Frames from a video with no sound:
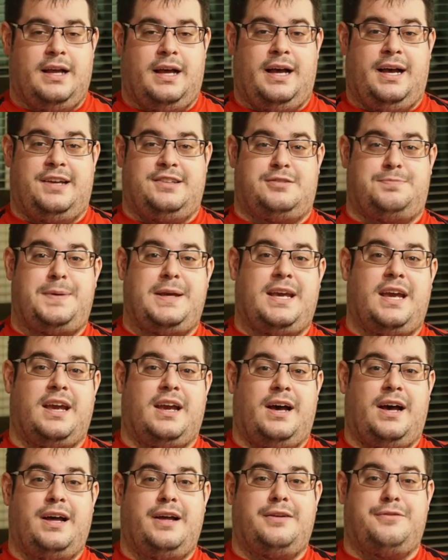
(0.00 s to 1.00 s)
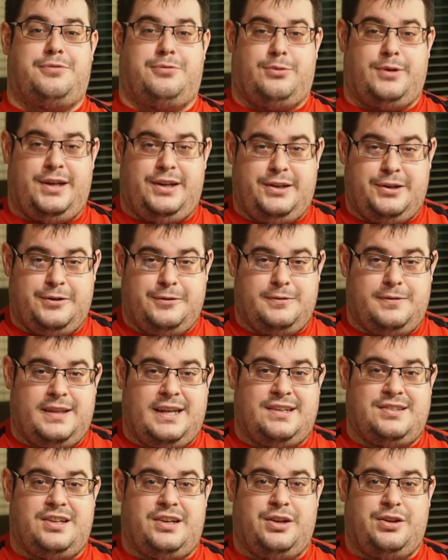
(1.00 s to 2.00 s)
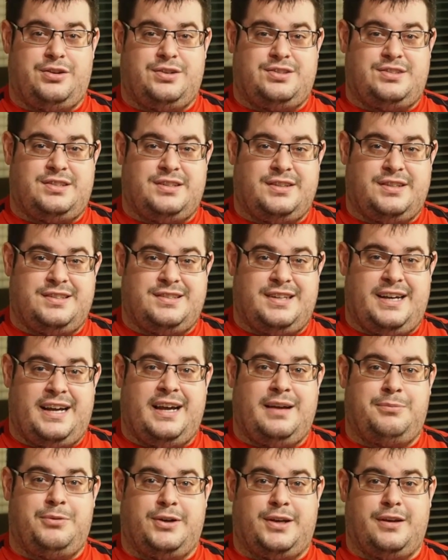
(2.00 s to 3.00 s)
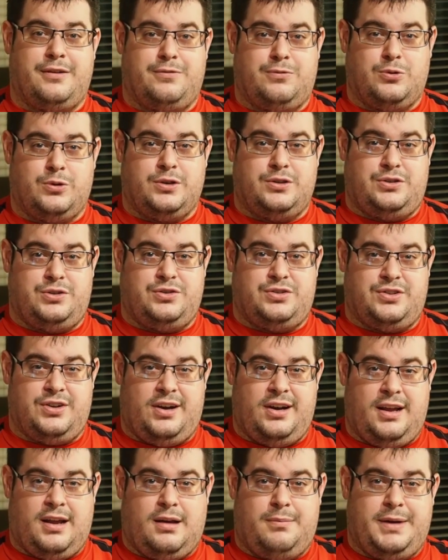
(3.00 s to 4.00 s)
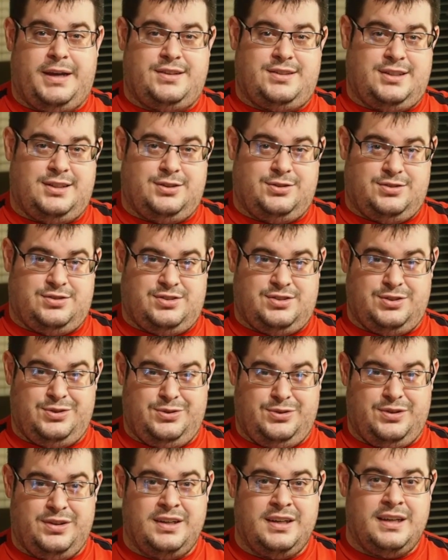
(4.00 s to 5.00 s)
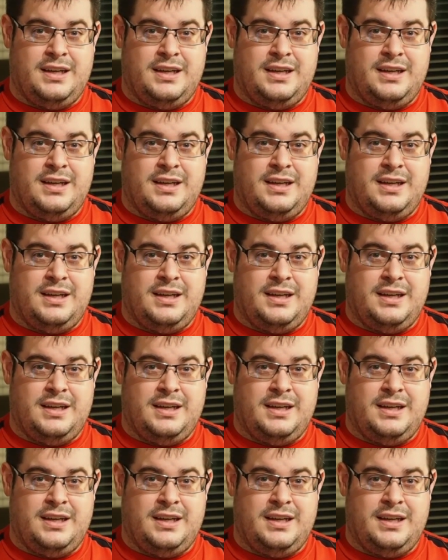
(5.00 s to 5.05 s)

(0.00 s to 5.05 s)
Speaking of Reno, that's another series that I am looking forward to starting on my channel soon.